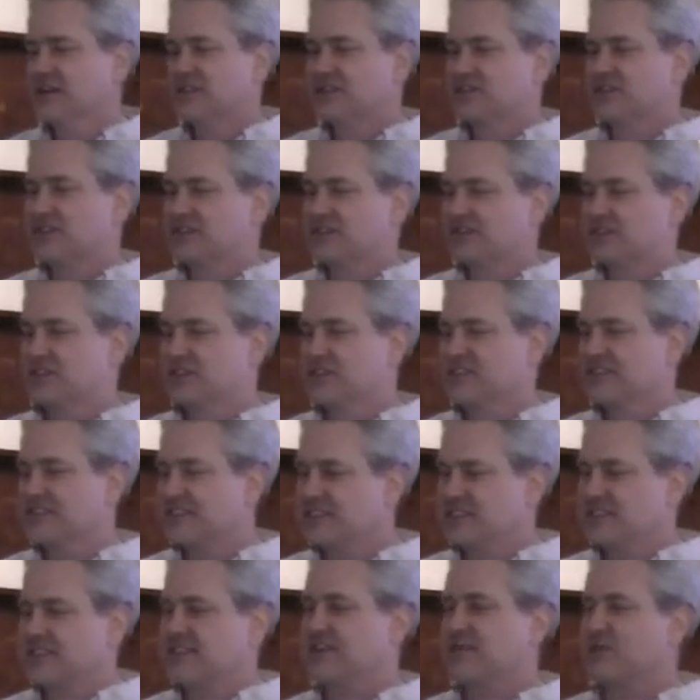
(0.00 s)
Judge
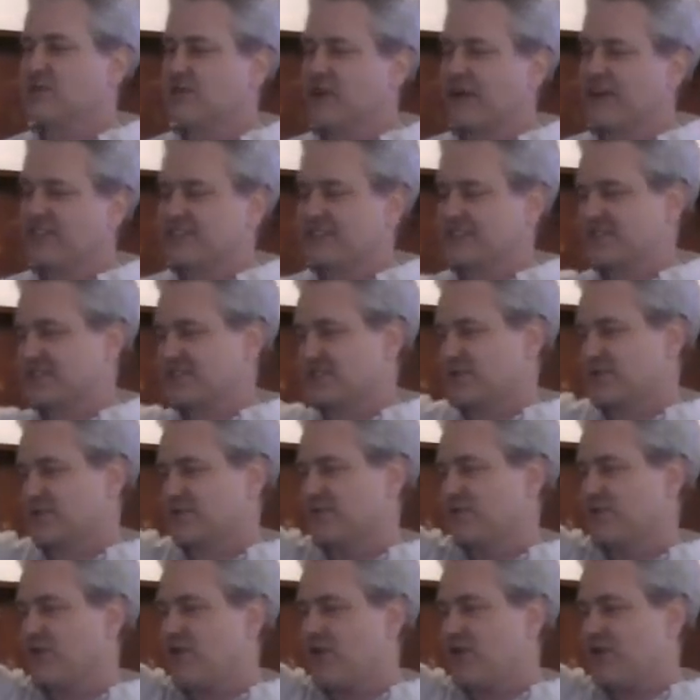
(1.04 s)
Kaczynski writes this sort of
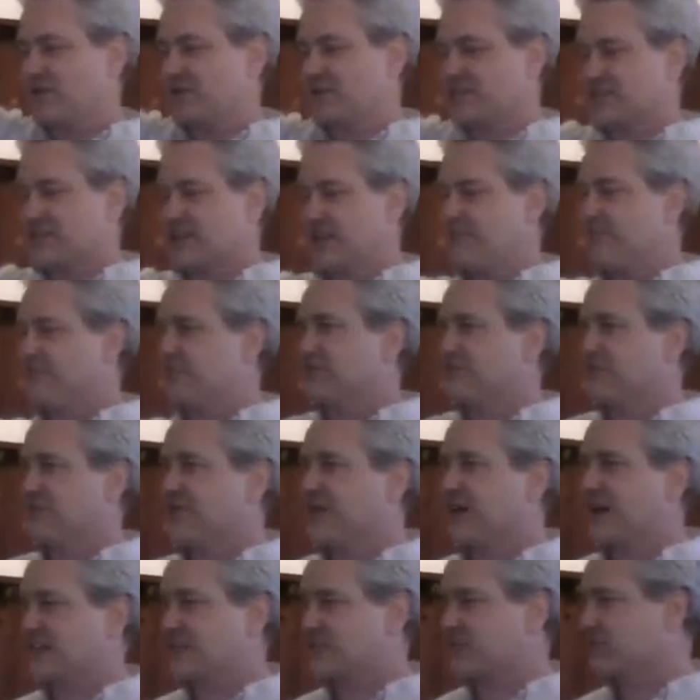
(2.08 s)
long statement of
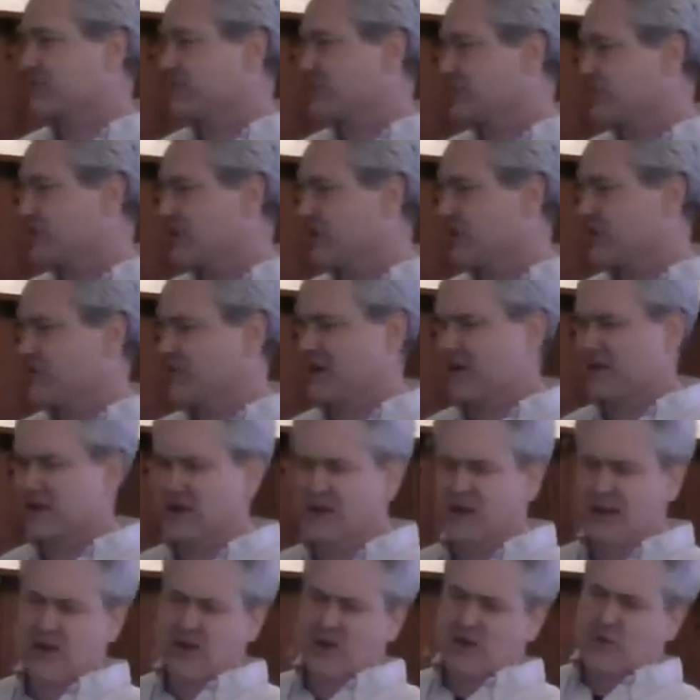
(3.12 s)
facts where he's talking
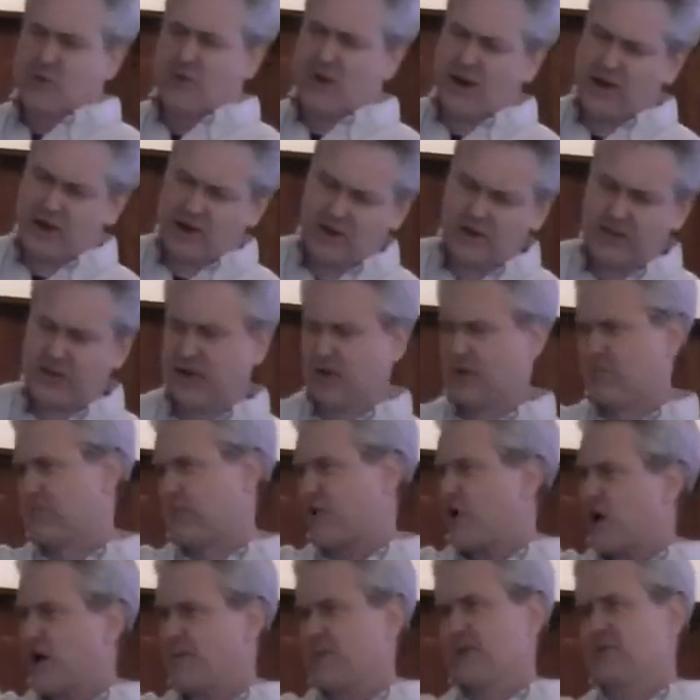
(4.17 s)
about, well, you know,
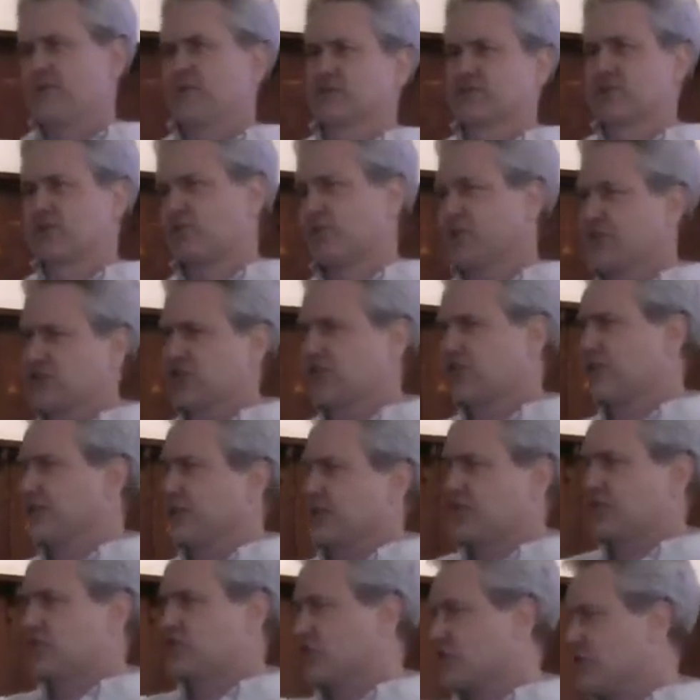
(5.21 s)
Barbie was originally
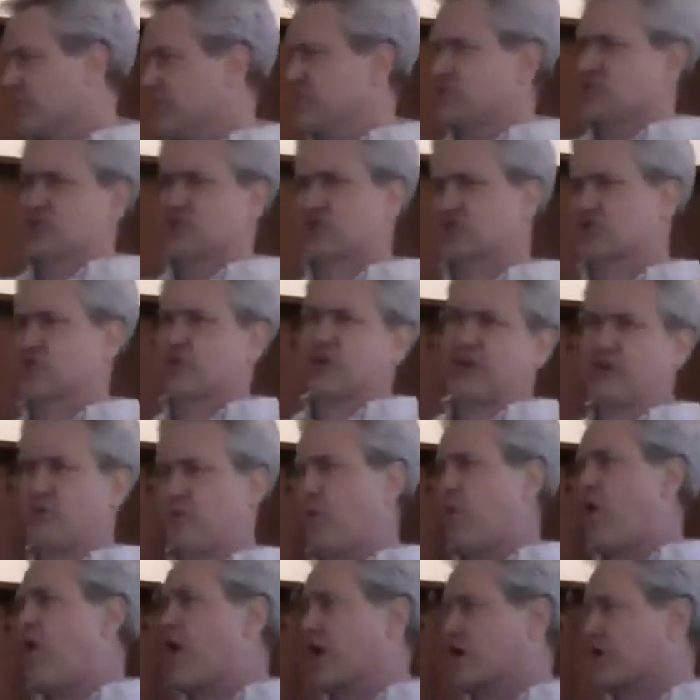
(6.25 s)
a German
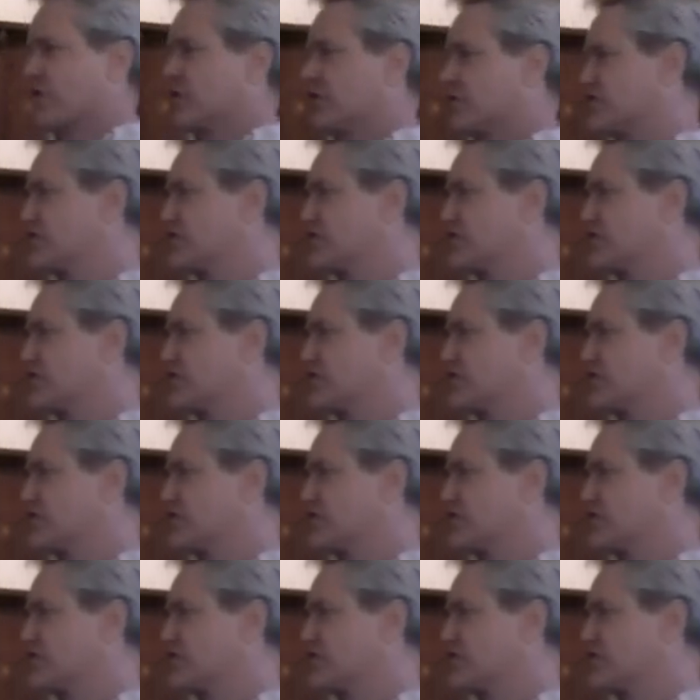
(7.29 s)
streetwalker